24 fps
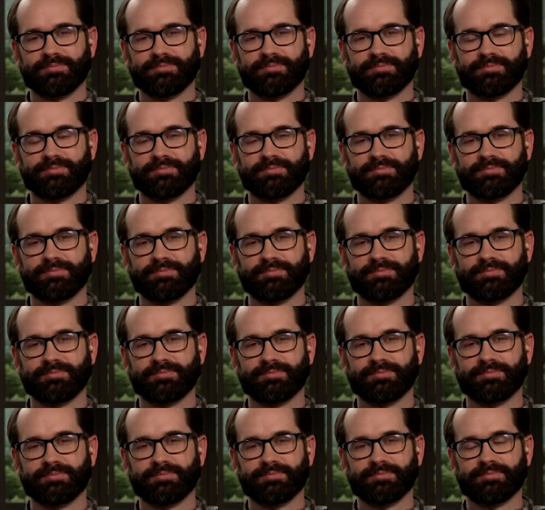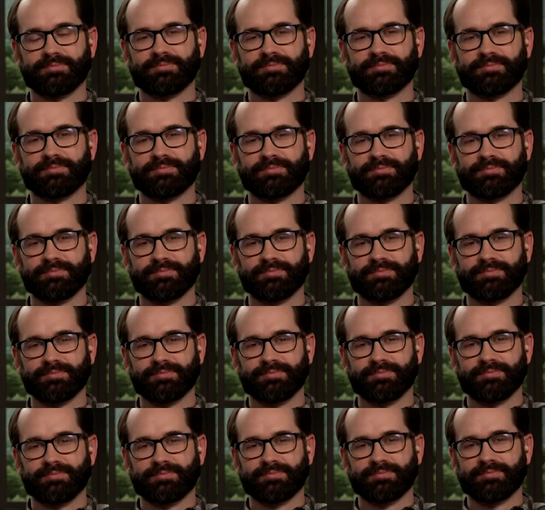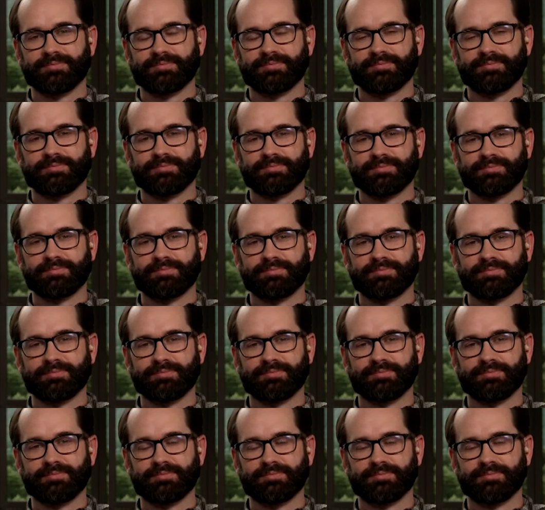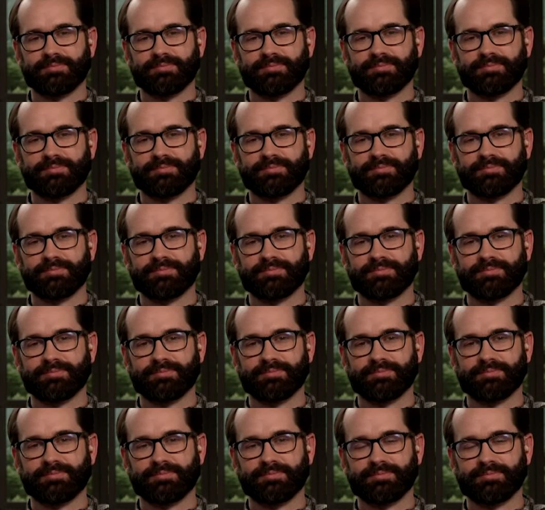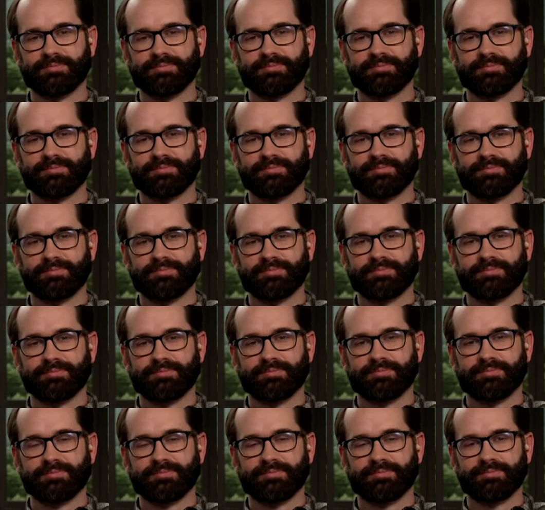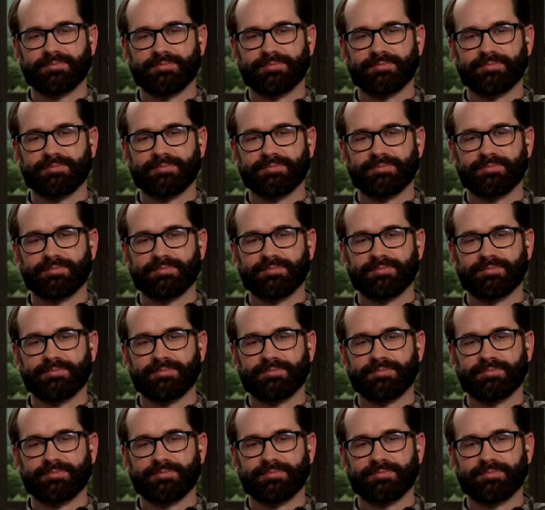No words are spoken by the person on screen.